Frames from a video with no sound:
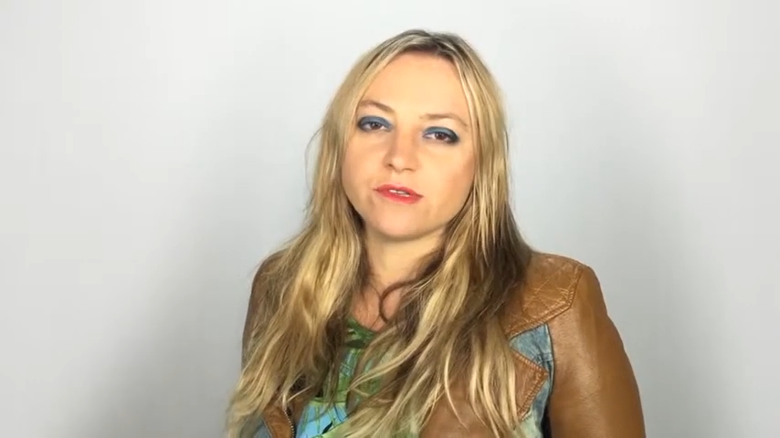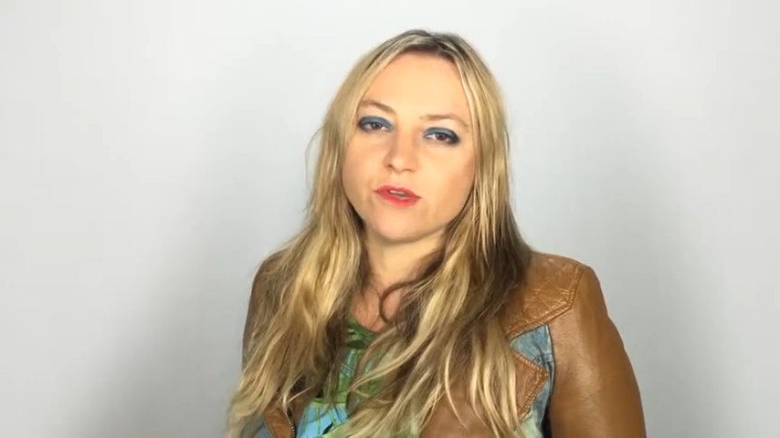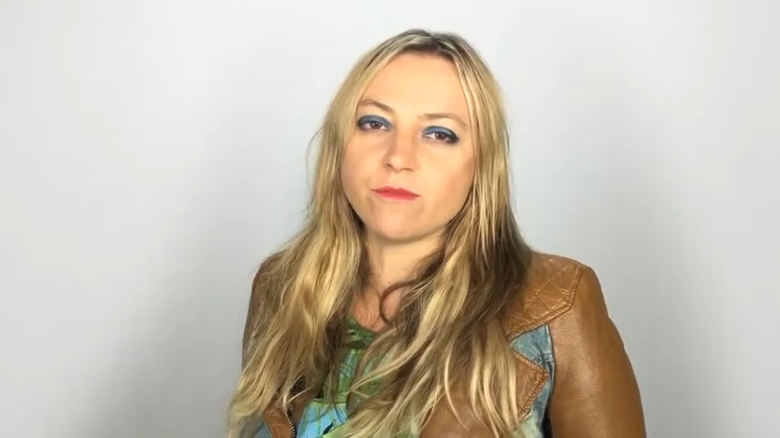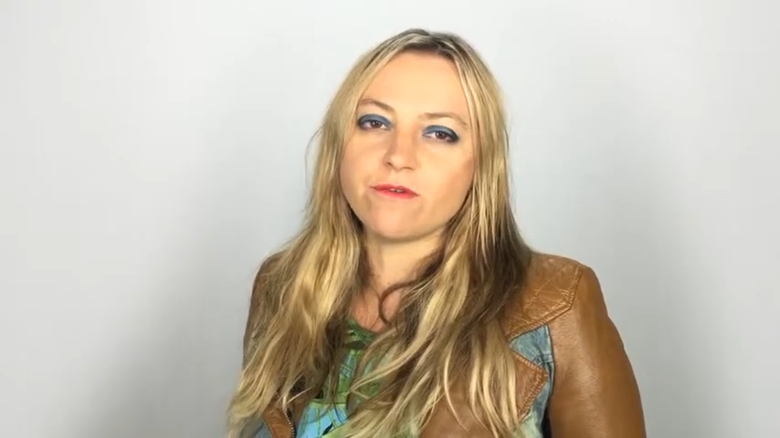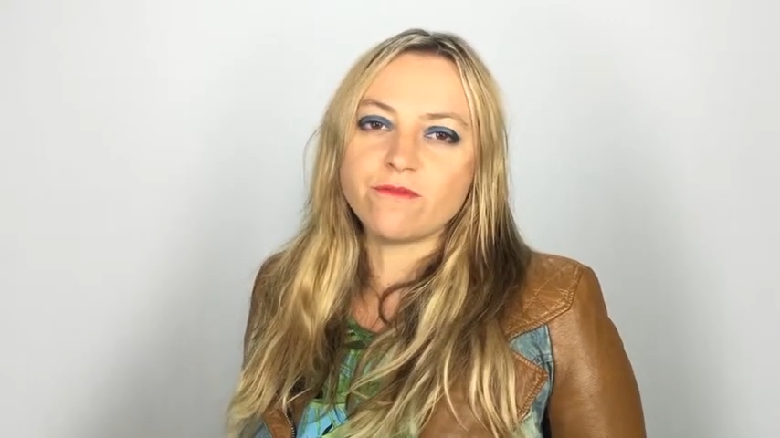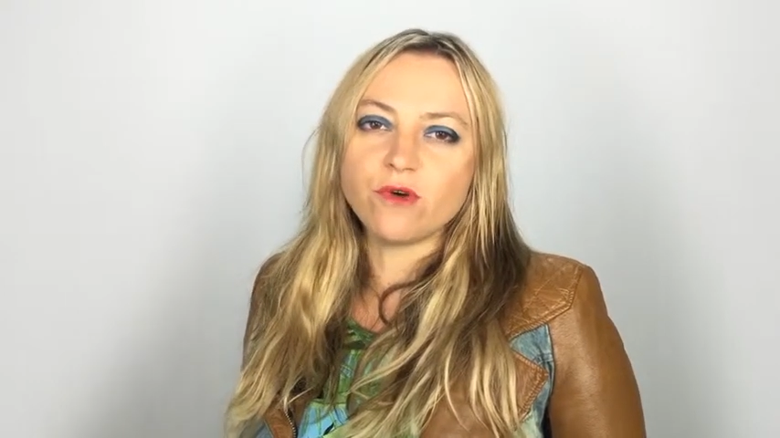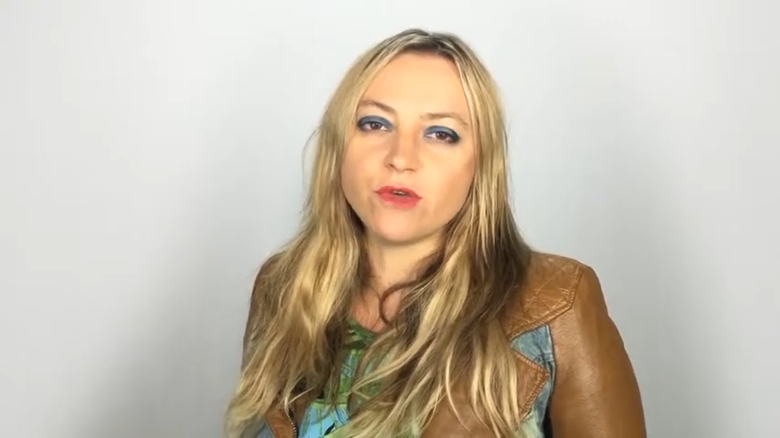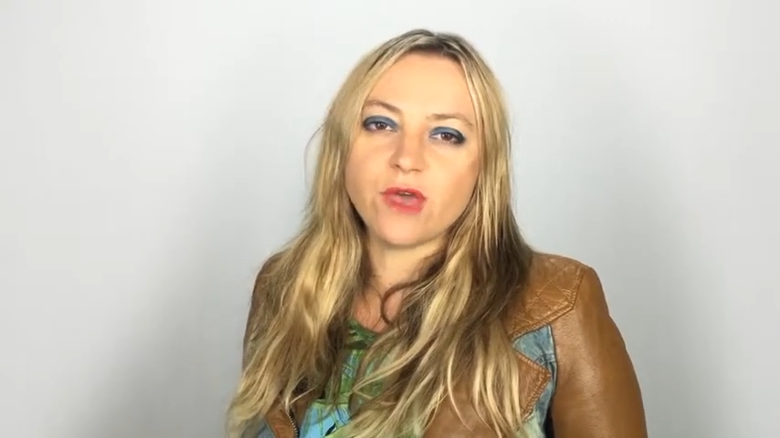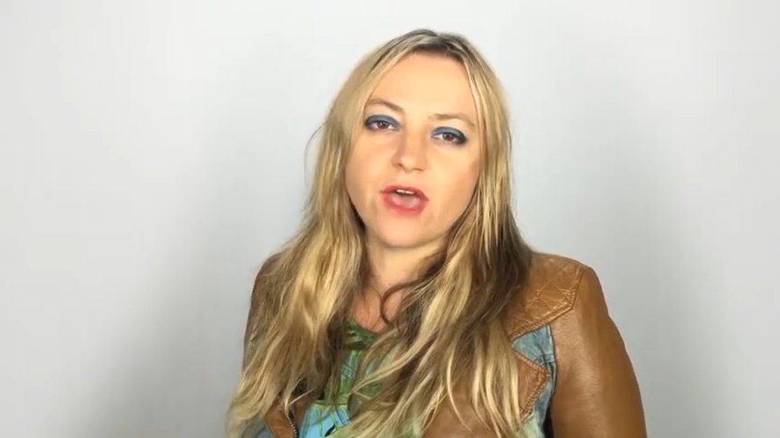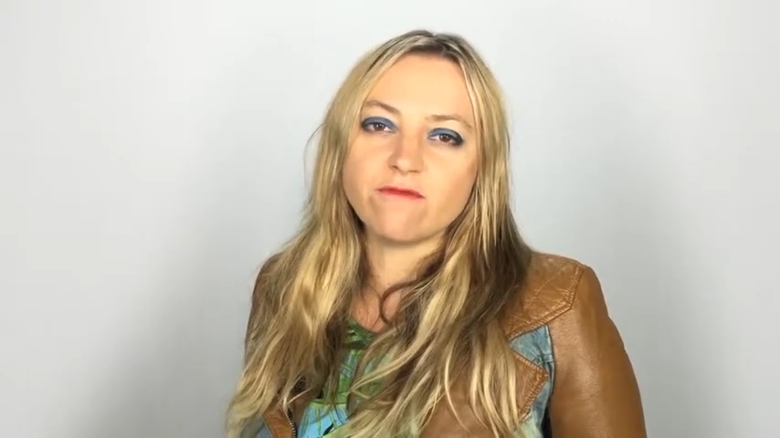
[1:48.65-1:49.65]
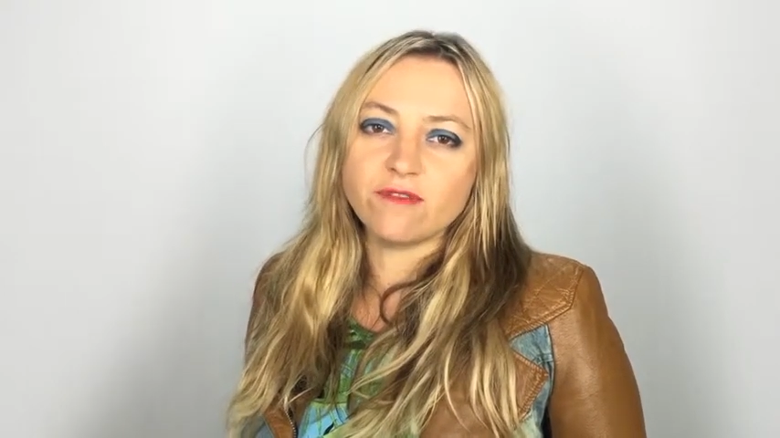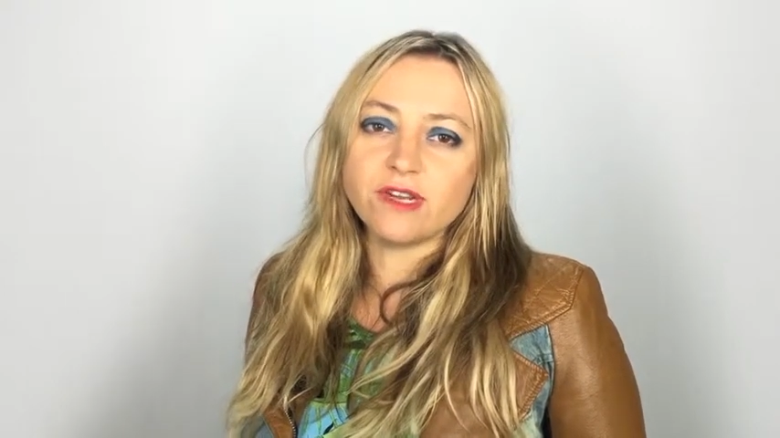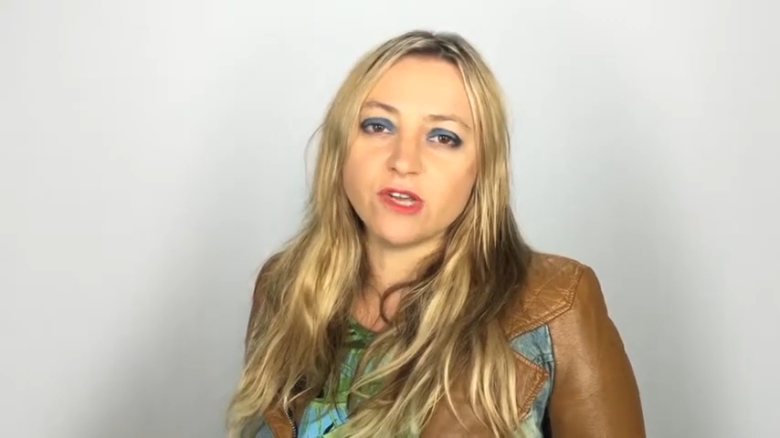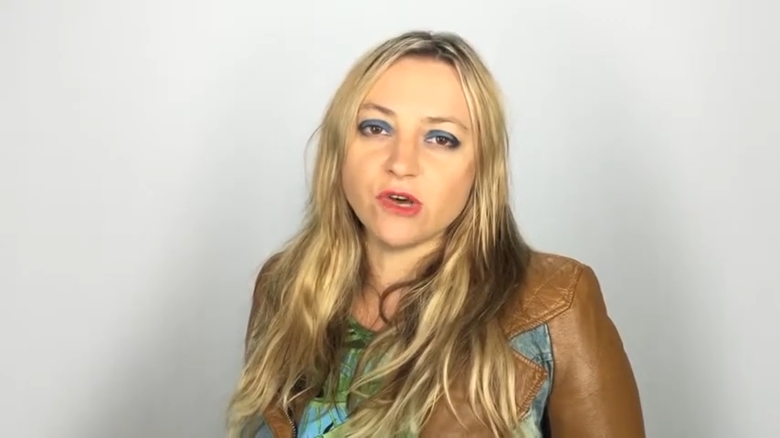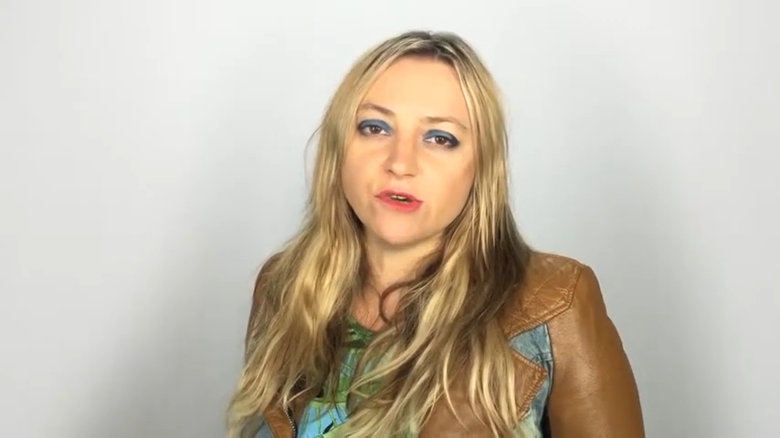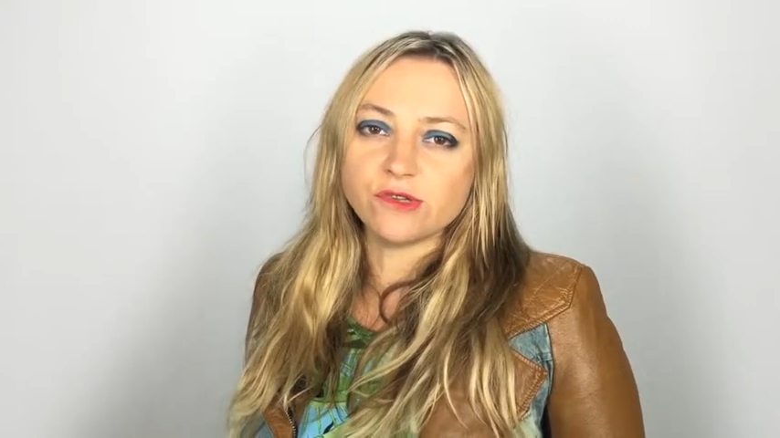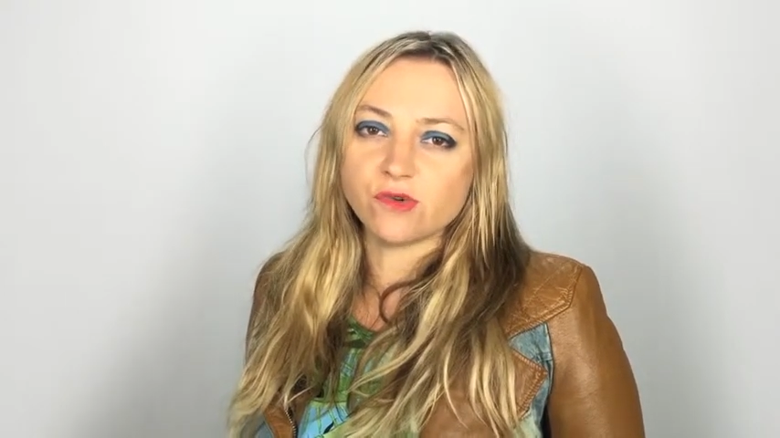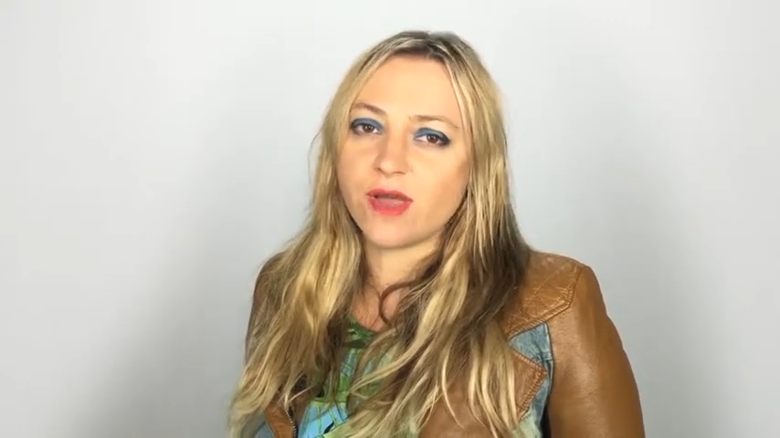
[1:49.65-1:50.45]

So before you have videos or